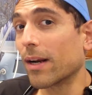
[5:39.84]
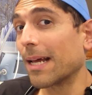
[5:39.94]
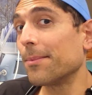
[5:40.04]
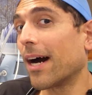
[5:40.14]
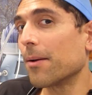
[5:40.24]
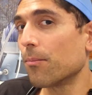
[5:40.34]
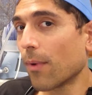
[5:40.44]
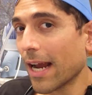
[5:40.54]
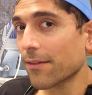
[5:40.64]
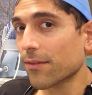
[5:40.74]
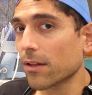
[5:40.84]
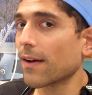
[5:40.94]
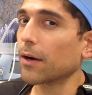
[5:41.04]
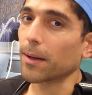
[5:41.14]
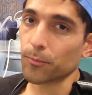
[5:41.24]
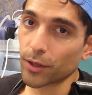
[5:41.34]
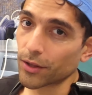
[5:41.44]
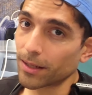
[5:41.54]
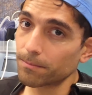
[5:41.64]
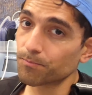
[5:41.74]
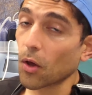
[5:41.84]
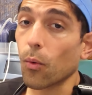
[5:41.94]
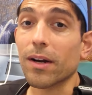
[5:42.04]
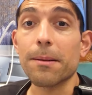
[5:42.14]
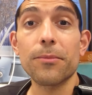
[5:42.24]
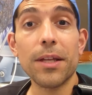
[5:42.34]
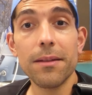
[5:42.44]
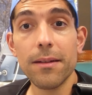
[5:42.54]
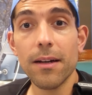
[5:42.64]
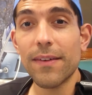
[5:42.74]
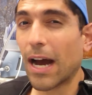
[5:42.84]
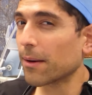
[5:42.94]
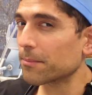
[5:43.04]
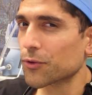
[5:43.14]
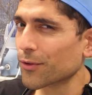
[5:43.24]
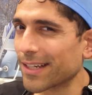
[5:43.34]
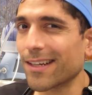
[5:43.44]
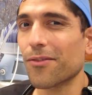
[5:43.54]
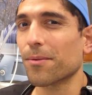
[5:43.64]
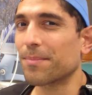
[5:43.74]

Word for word: when I'm not mindful of how I'm breathing, what I'm thinking of, how I'm treating other